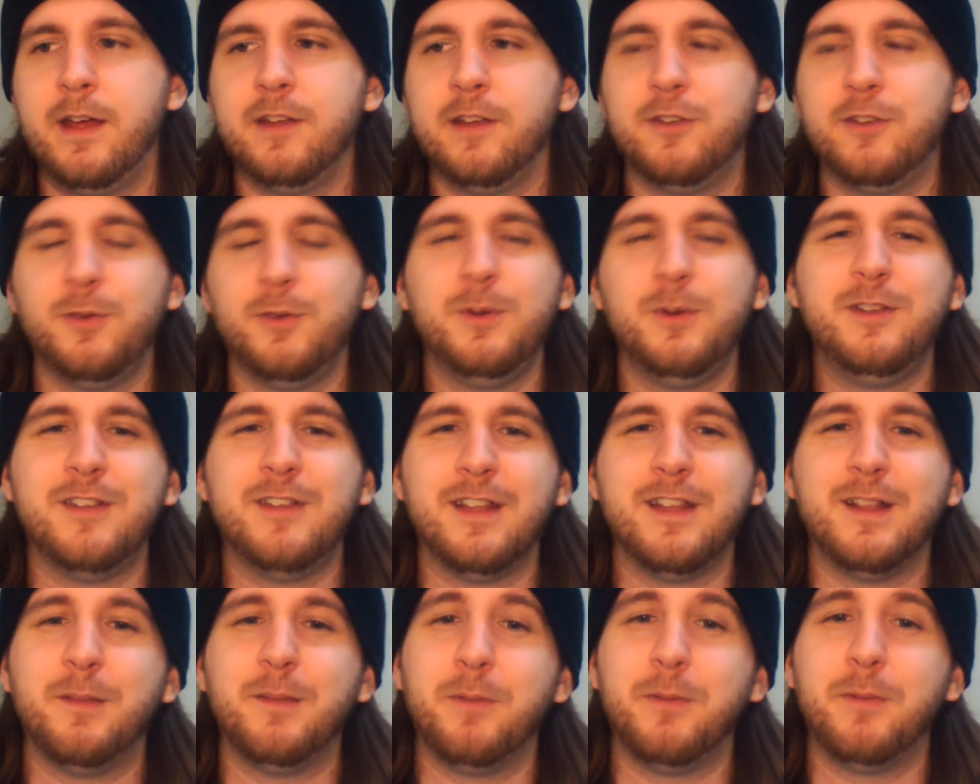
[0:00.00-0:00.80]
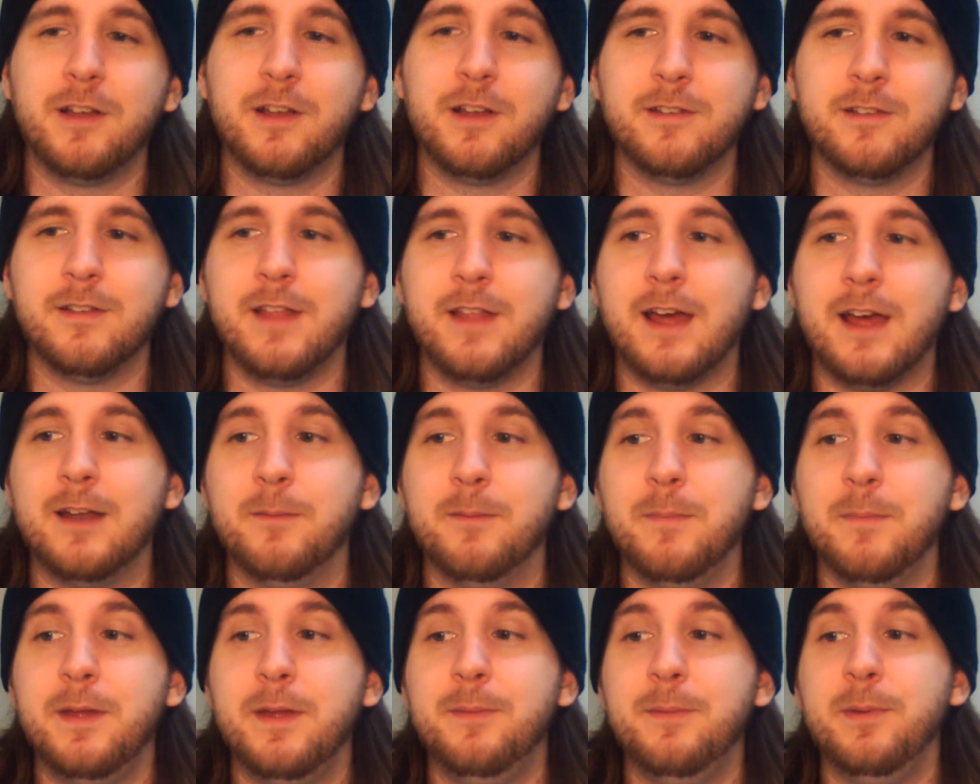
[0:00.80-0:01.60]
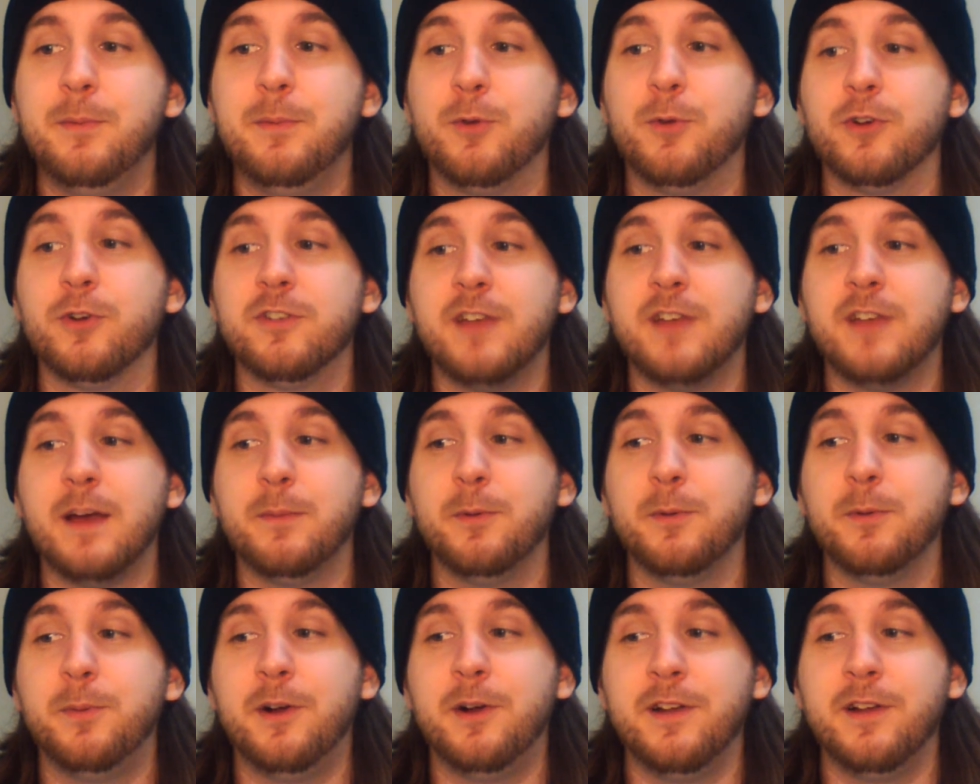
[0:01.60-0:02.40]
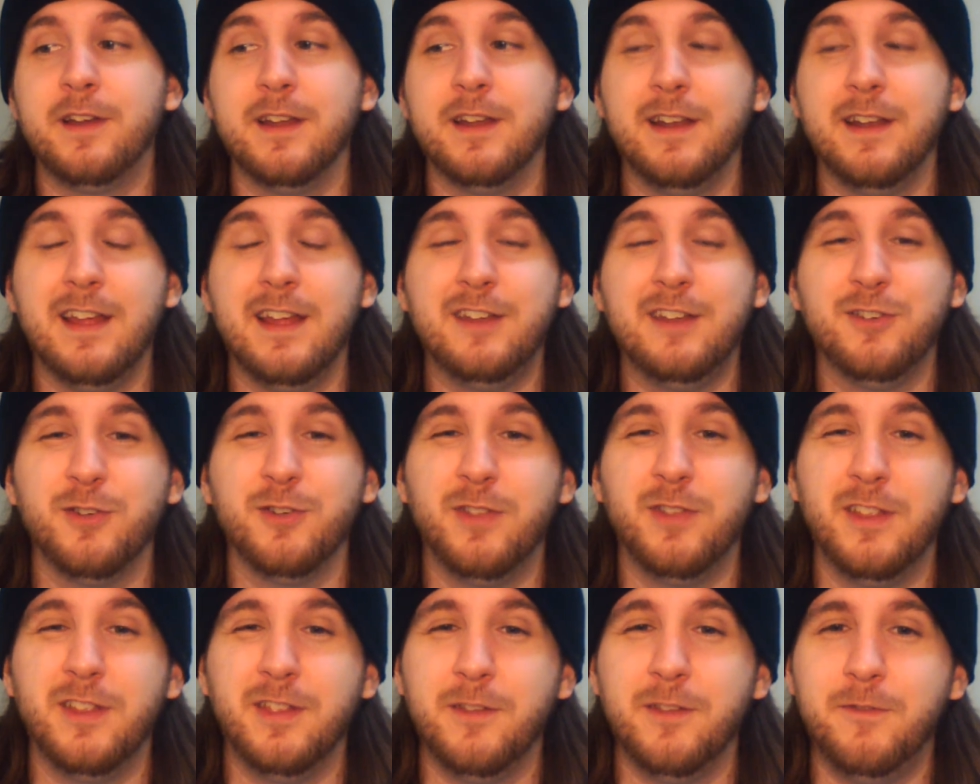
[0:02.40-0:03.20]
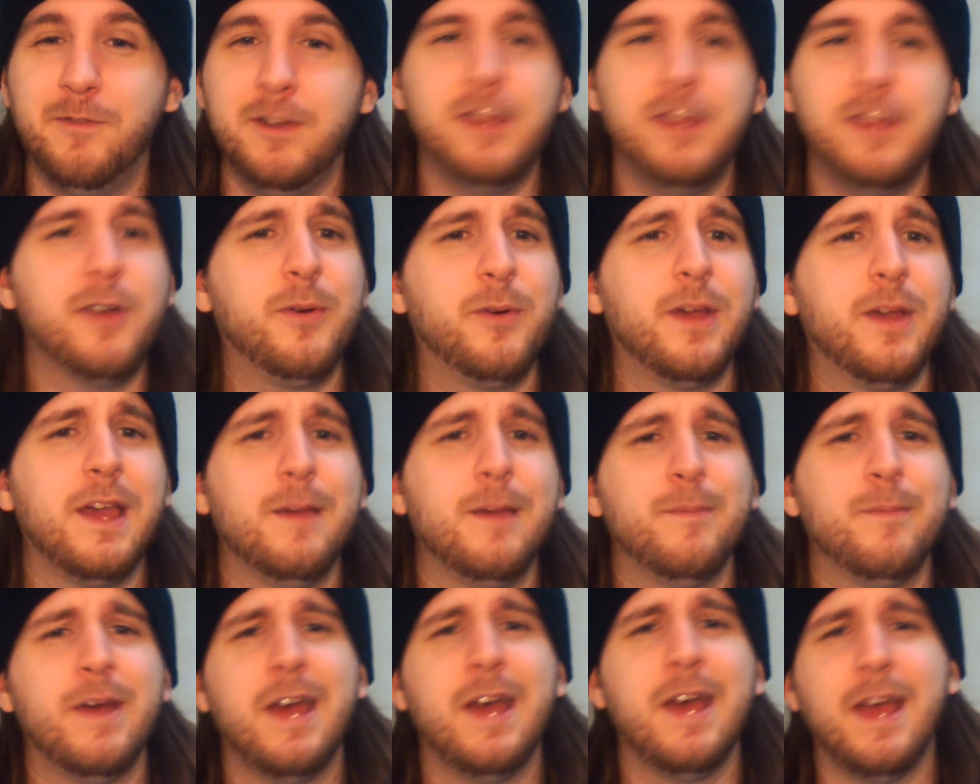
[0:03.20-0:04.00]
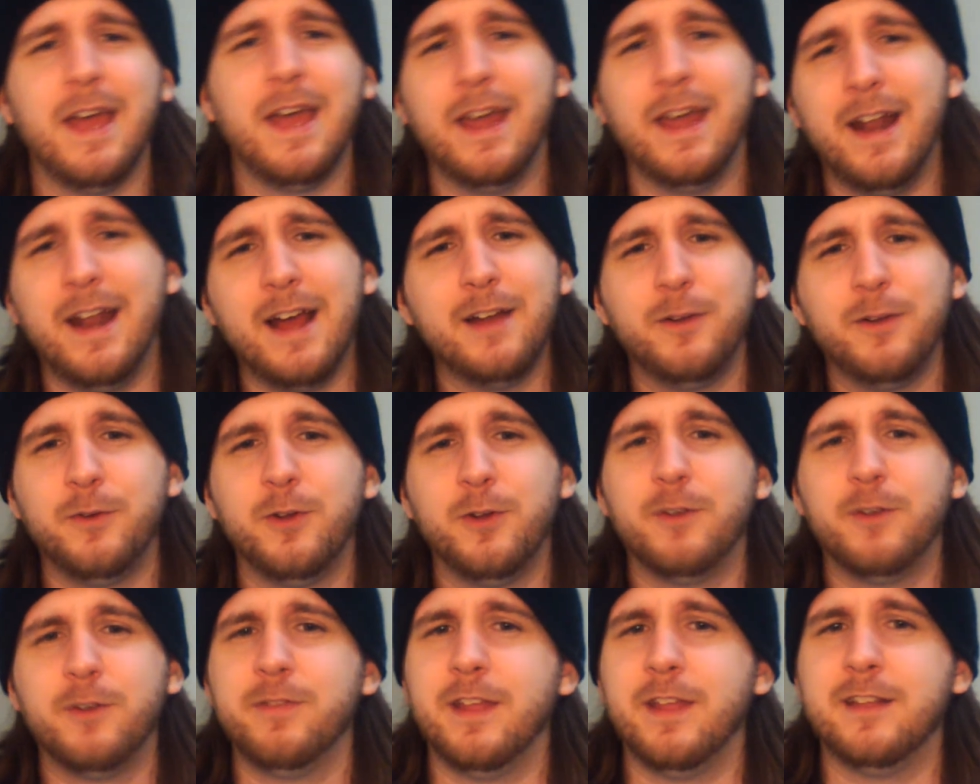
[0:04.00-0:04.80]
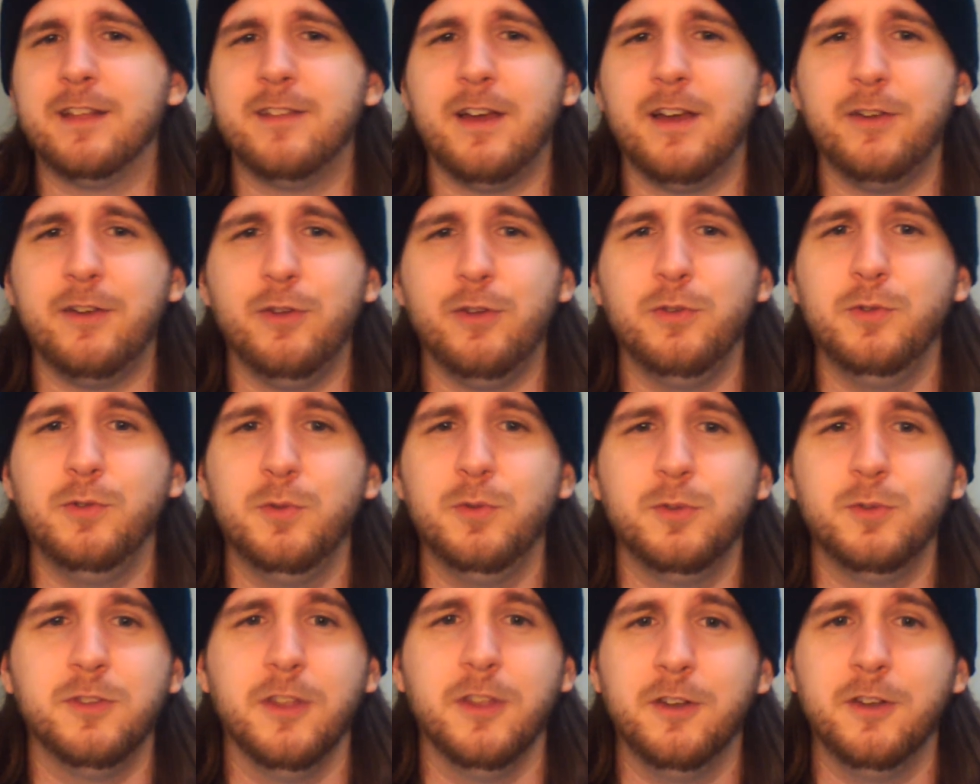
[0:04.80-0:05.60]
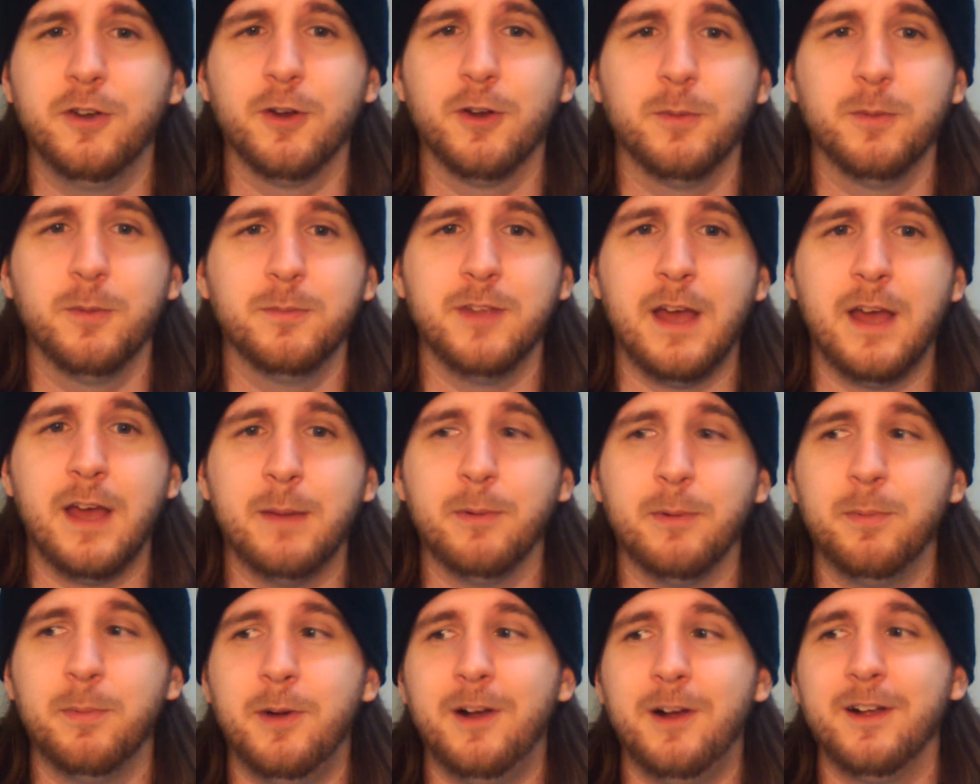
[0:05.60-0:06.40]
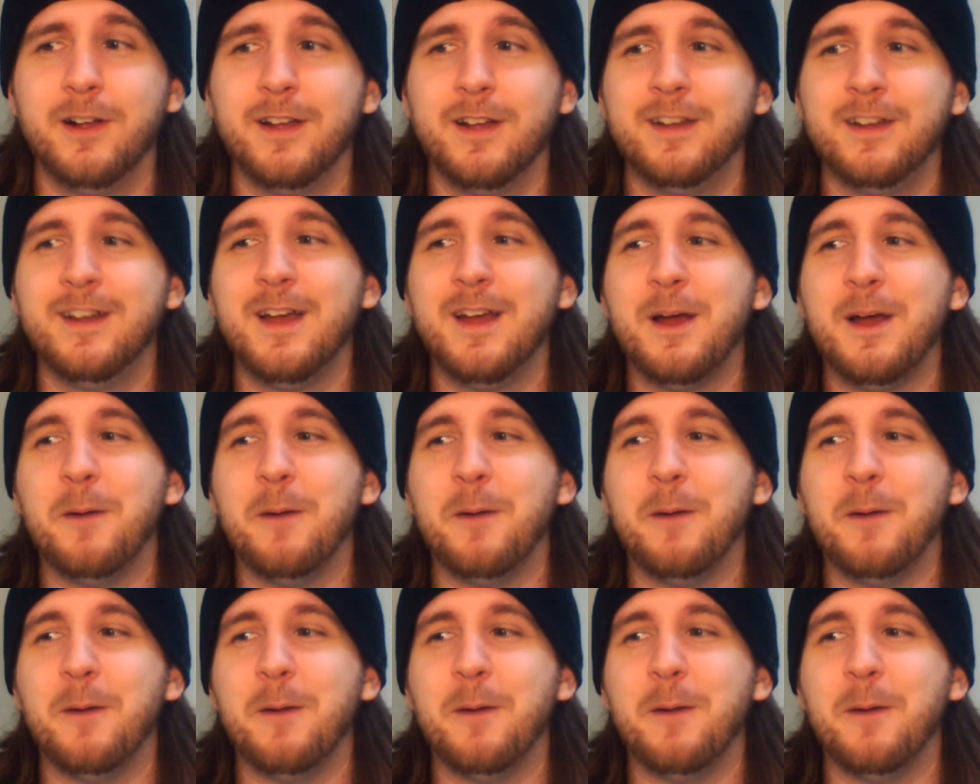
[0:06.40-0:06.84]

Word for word: So he said that because of that, it may be more cyberpunk in nature than the video game, and I don't know if that's how you use the term cyberpunk,